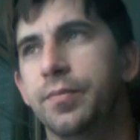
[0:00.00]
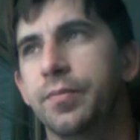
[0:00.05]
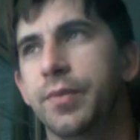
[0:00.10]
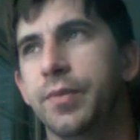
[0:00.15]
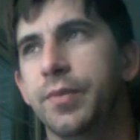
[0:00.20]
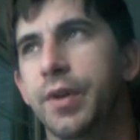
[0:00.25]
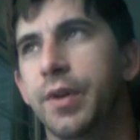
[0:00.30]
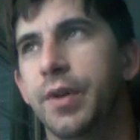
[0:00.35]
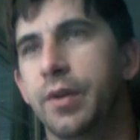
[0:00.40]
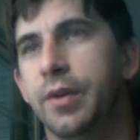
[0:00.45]

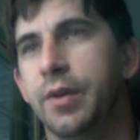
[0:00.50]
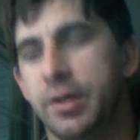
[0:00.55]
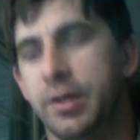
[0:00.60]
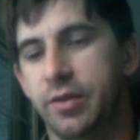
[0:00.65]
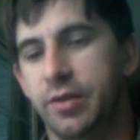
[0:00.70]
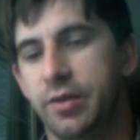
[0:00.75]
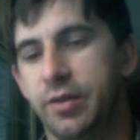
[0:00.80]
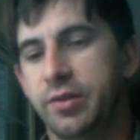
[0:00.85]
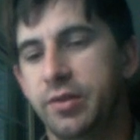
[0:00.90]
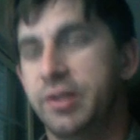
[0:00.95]
Okay, so
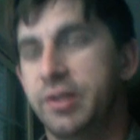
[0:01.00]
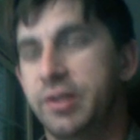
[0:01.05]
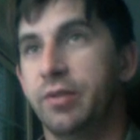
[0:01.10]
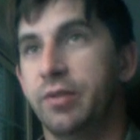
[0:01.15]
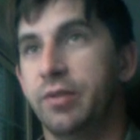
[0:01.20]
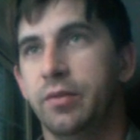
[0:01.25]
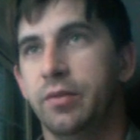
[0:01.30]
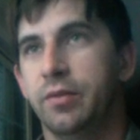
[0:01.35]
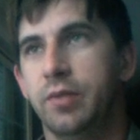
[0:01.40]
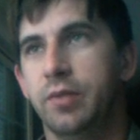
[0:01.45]
there's
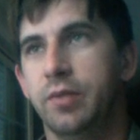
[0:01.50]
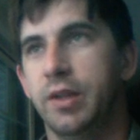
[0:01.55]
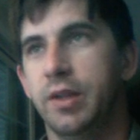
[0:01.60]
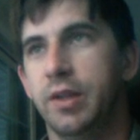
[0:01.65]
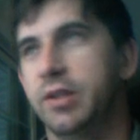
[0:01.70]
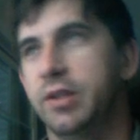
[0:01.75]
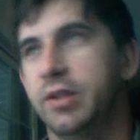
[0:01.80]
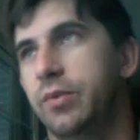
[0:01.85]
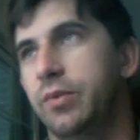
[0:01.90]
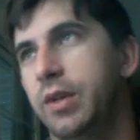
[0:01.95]
0, and
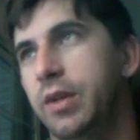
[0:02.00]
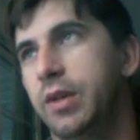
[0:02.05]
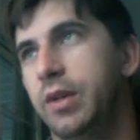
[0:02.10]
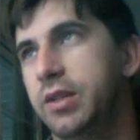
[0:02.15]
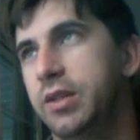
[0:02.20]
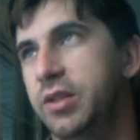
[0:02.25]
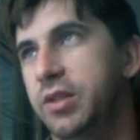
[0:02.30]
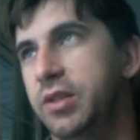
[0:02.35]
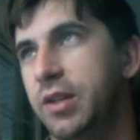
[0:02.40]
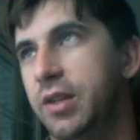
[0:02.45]
that's the one I
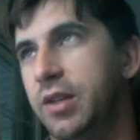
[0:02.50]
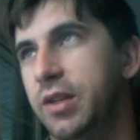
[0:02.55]
just did.